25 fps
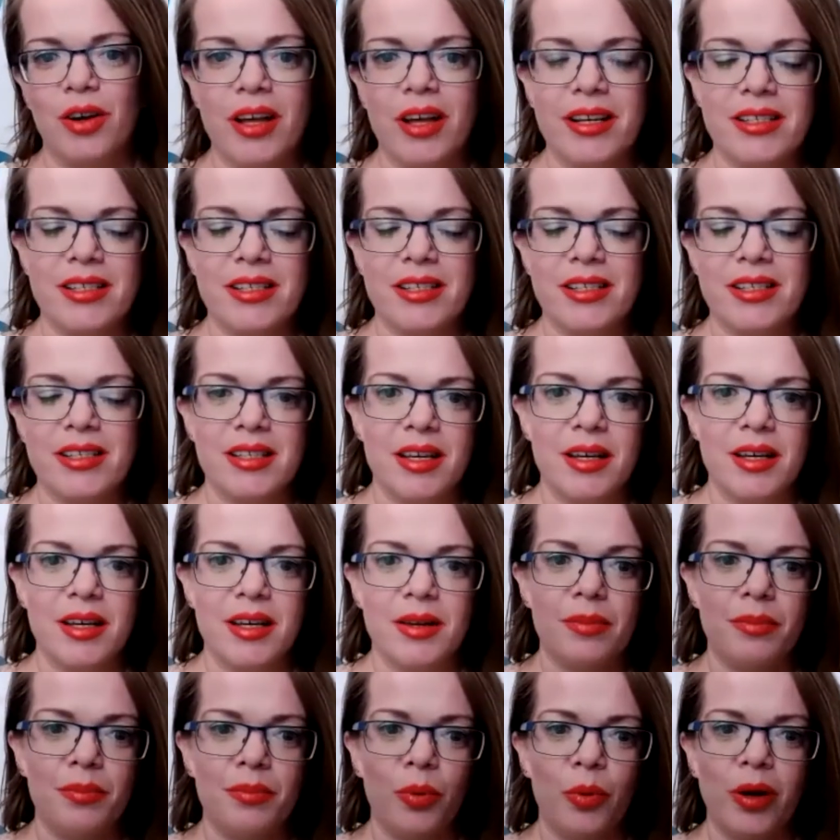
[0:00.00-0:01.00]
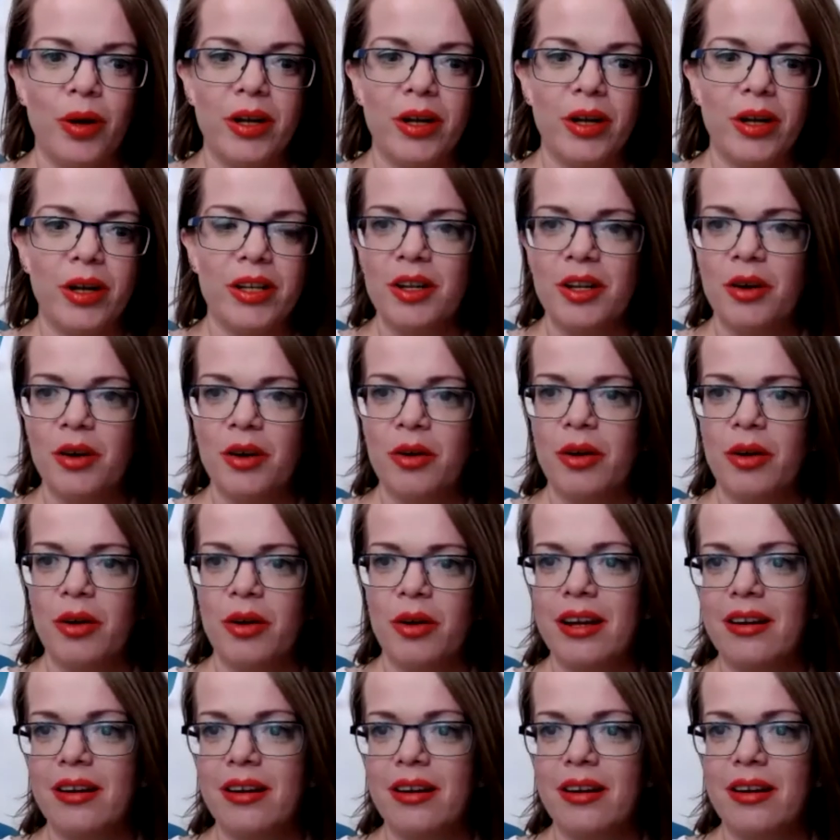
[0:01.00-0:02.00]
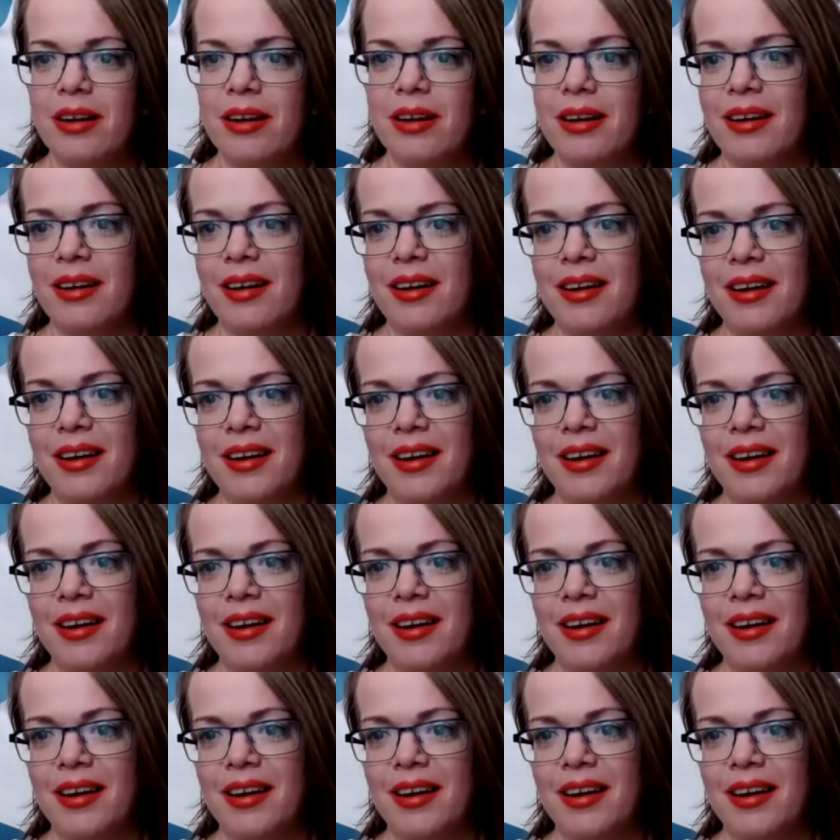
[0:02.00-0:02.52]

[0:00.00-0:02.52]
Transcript: excellent points, and